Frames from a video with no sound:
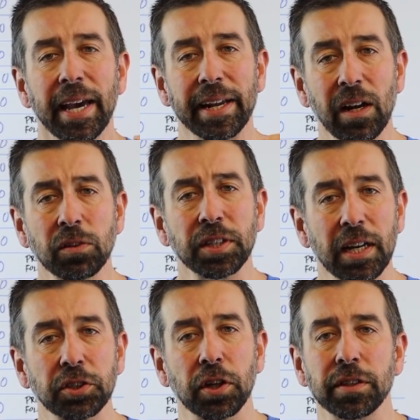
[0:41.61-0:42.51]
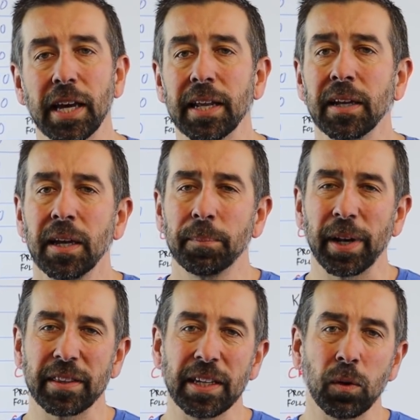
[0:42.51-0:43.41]
And I'll touch on that,
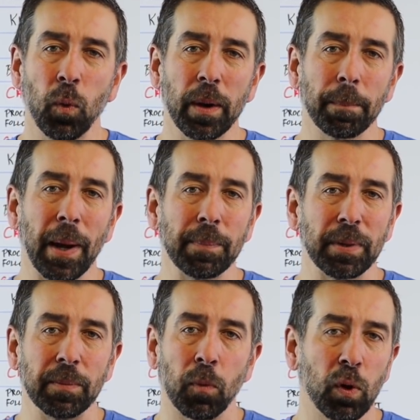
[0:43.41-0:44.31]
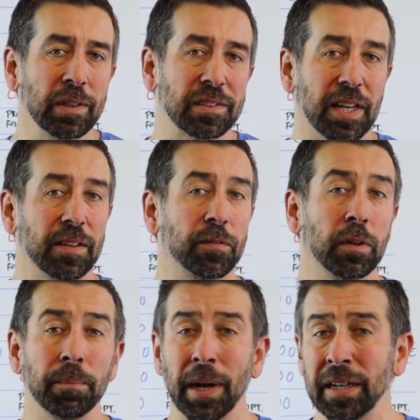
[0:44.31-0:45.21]
but I think what might be more
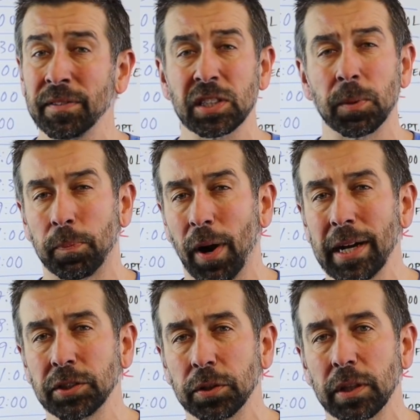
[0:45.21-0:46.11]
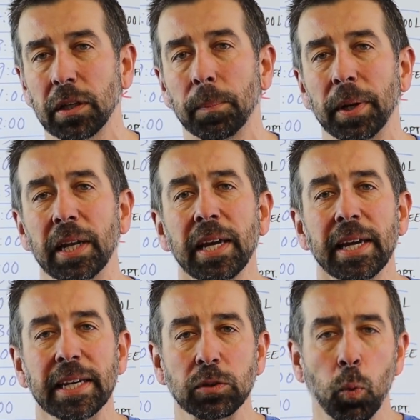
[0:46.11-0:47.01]
insightful and might even surprise you a little bit
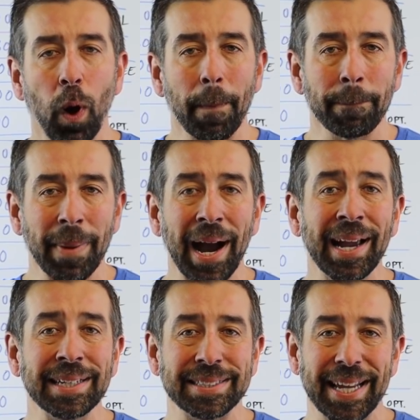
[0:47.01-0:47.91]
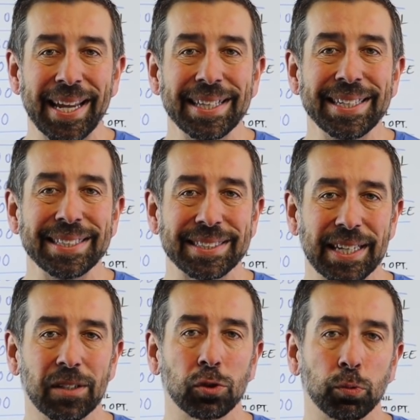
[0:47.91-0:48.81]
is what my daily
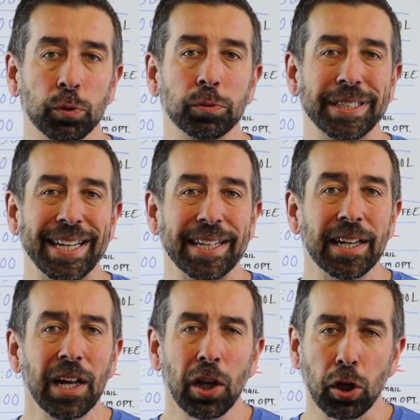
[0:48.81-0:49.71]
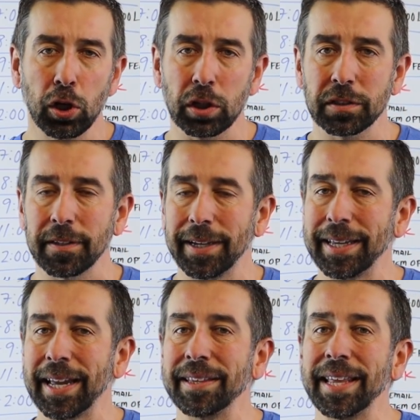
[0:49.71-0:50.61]
sales routine looks
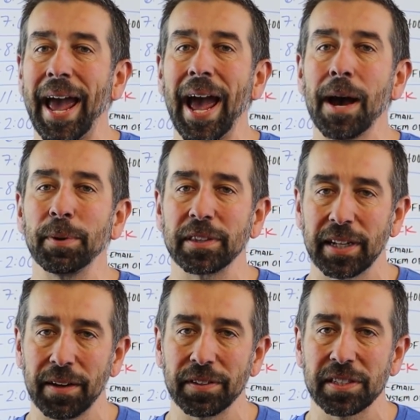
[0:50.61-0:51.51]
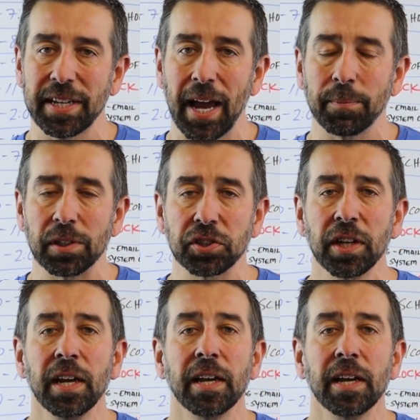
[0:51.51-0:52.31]
like and the habit that I've established.